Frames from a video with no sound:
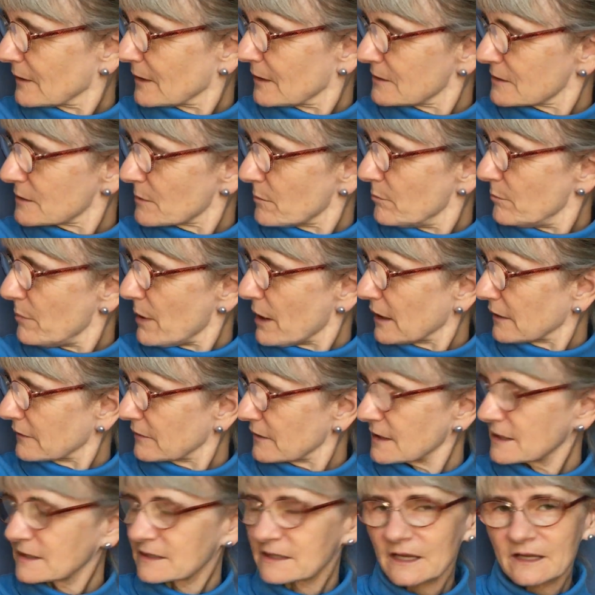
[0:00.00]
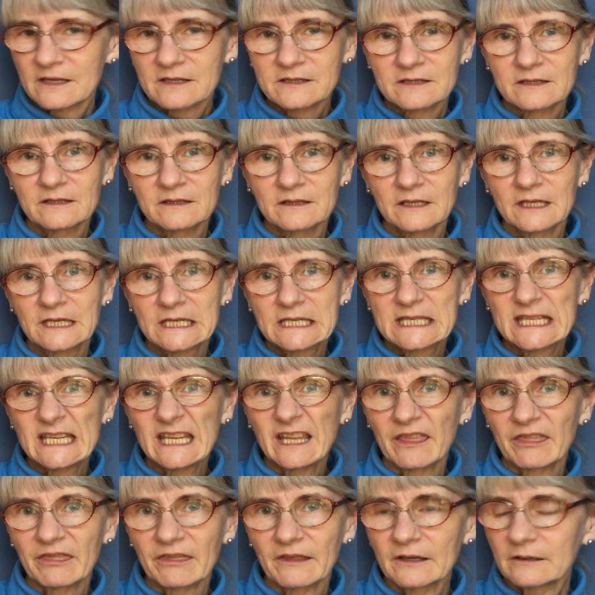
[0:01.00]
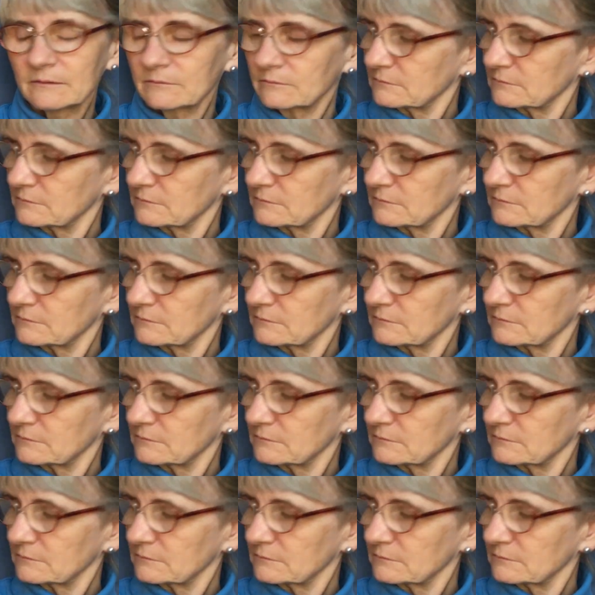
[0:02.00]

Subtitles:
There's a bucket that says teeth.